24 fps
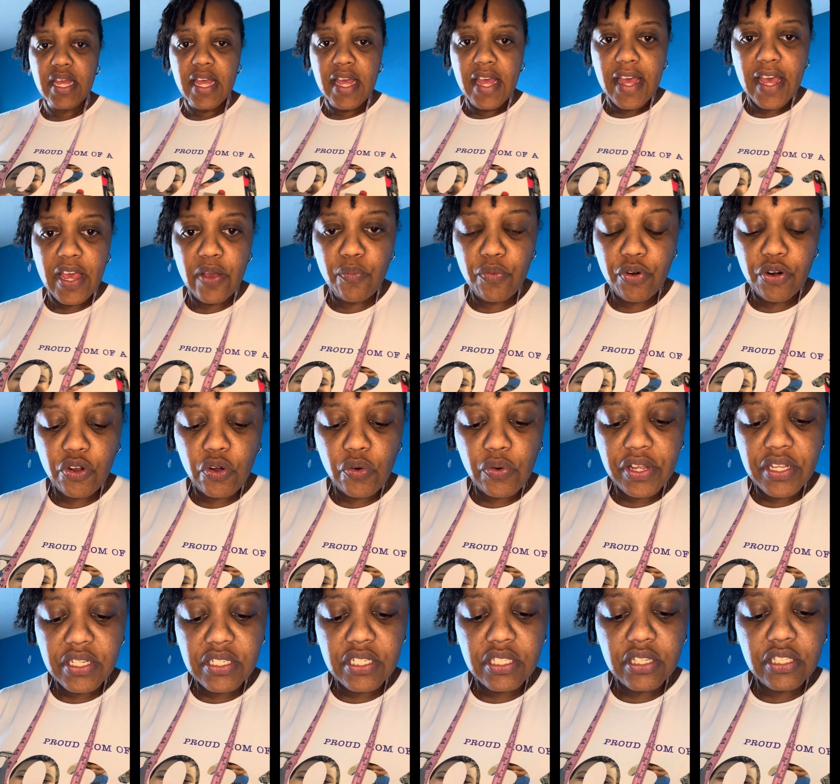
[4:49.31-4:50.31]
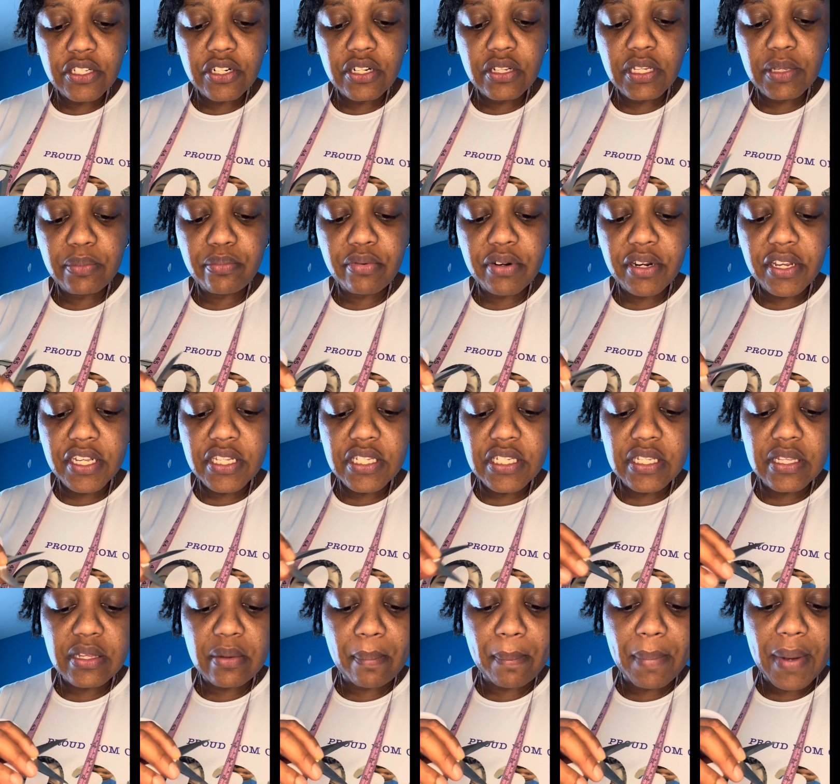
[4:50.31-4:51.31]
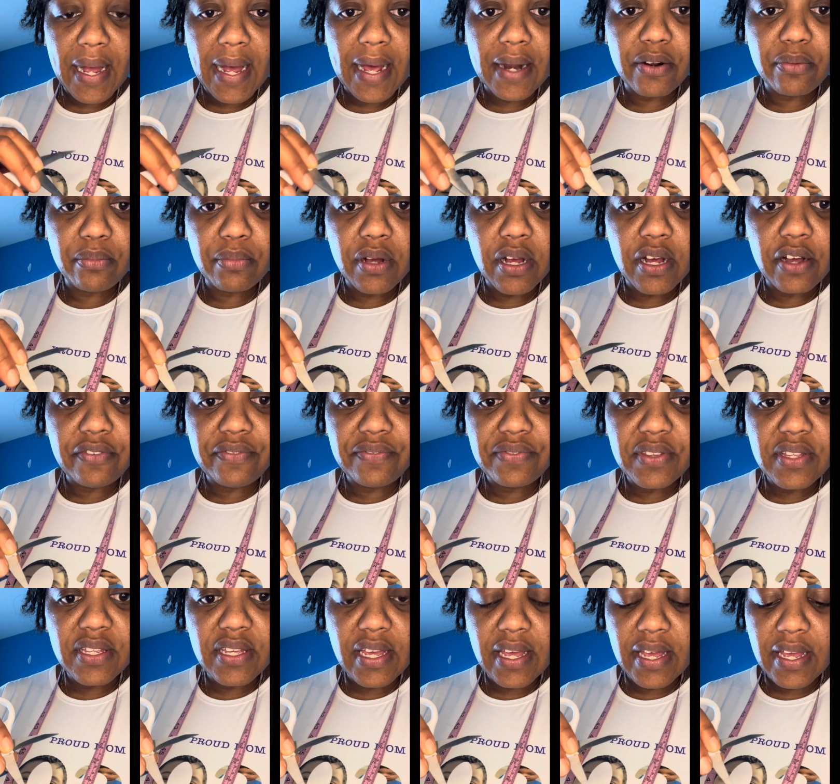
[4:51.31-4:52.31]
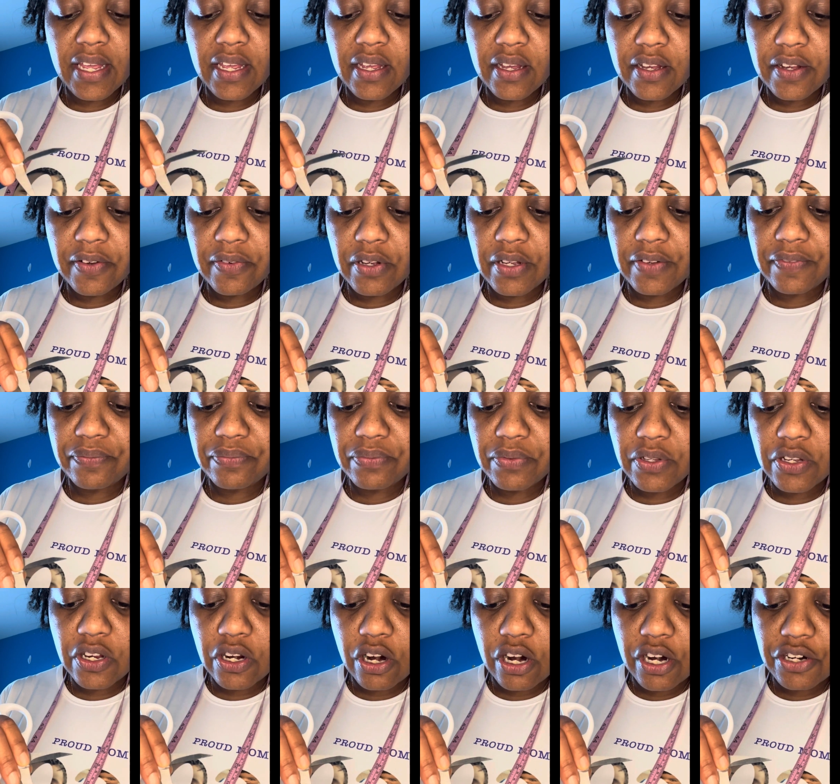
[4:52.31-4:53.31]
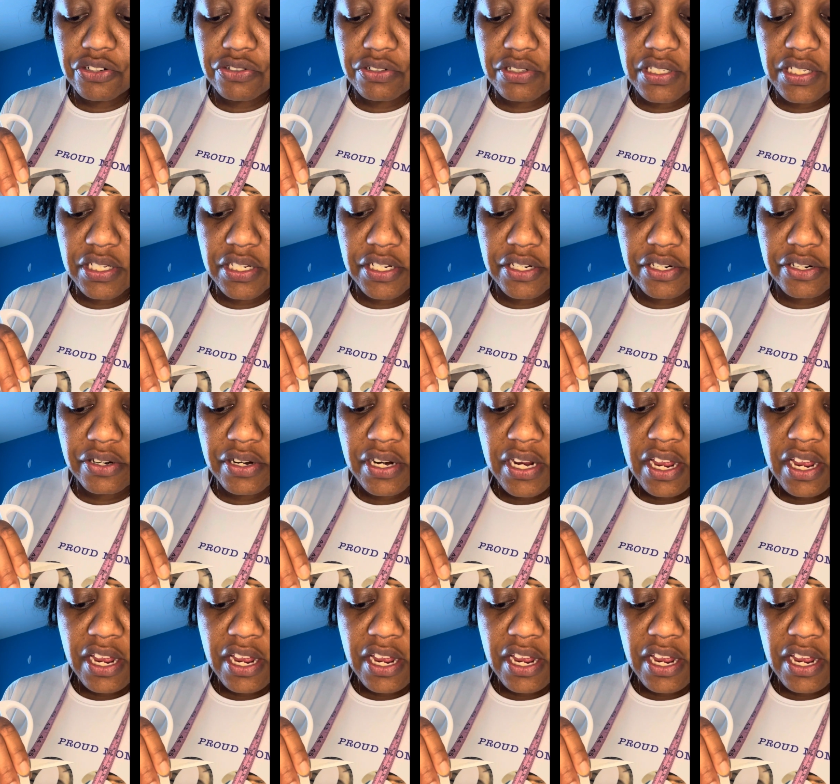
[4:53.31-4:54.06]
and we're going to literally bring it to the bottom of the ink cartridge here,